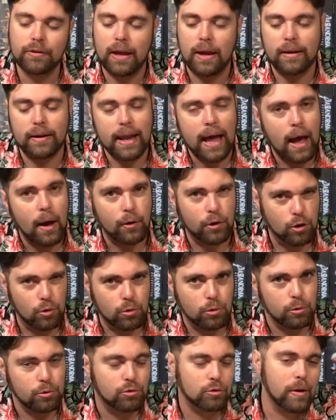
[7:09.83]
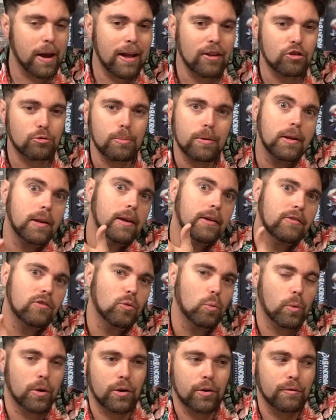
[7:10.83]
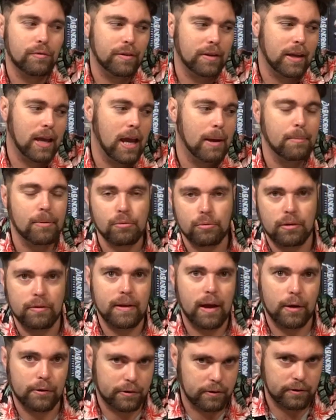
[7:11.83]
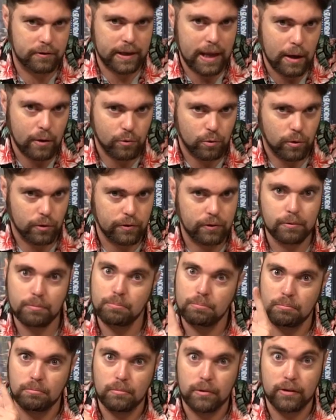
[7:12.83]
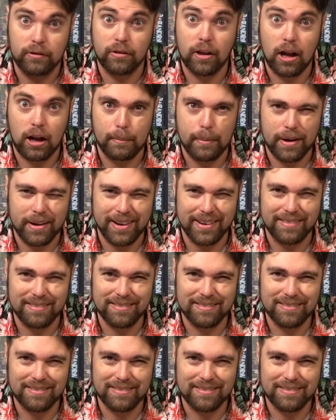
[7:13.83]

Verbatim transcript: and how you used your henchmen is the winner of the game 3000 Scoundrels. Let's talk about it.